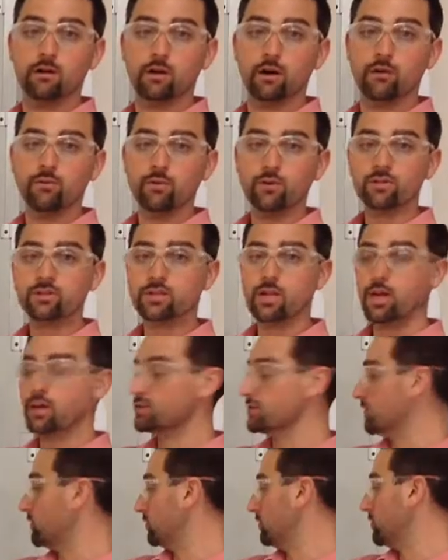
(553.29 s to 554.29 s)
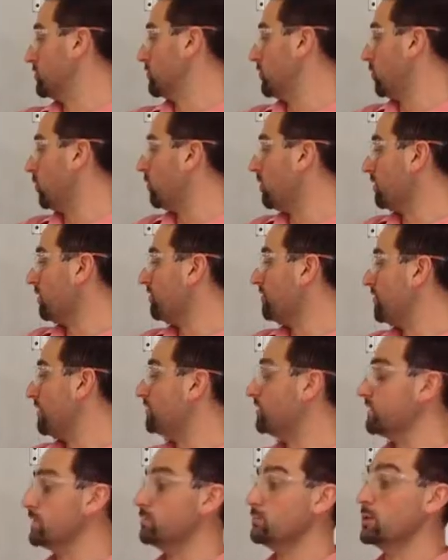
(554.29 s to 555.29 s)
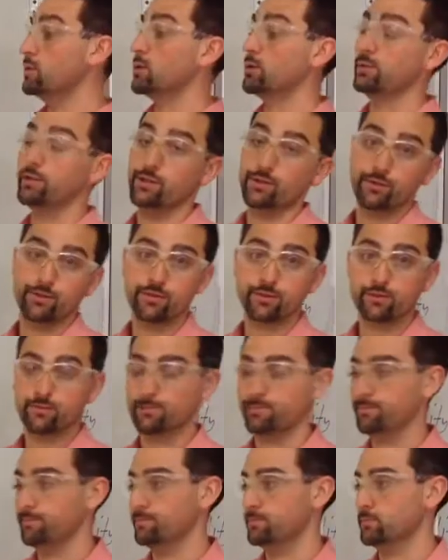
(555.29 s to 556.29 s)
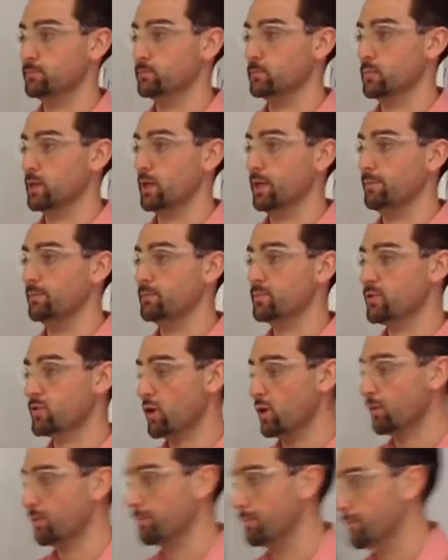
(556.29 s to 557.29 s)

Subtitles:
of our stock solution, or 50 milliliters. Okay, so